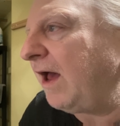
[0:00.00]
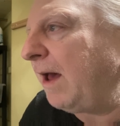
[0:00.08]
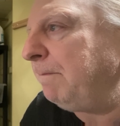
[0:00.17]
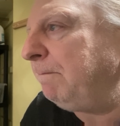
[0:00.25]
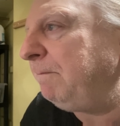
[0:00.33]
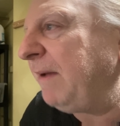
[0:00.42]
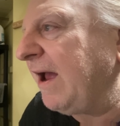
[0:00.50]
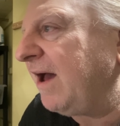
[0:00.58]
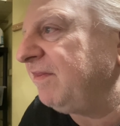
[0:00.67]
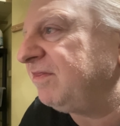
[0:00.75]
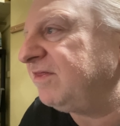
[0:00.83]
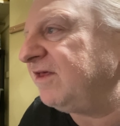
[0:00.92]

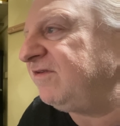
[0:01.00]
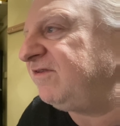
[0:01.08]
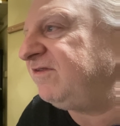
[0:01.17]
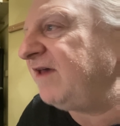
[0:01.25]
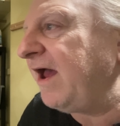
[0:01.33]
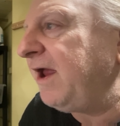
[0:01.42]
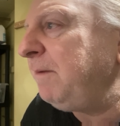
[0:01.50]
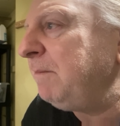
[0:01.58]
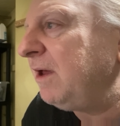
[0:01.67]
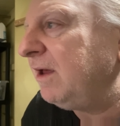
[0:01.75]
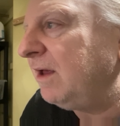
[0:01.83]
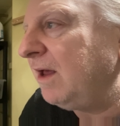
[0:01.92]
about the
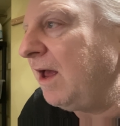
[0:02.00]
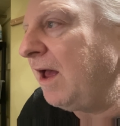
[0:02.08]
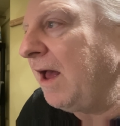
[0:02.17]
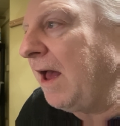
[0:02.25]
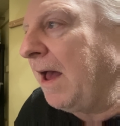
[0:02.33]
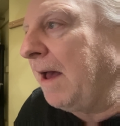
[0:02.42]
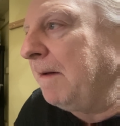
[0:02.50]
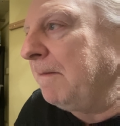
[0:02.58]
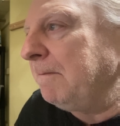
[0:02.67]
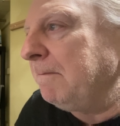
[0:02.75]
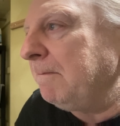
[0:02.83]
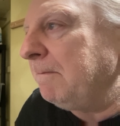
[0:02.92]
same,
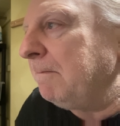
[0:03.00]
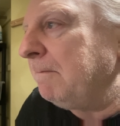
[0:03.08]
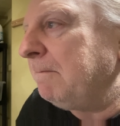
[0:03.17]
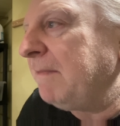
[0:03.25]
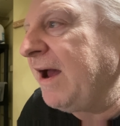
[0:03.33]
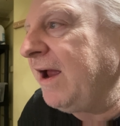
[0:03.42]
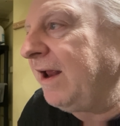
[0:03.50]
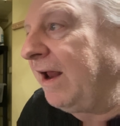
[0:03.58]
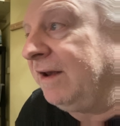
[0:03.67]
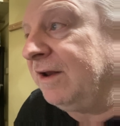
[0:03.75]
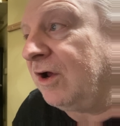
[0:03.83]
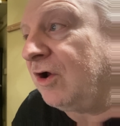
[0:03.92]
maybe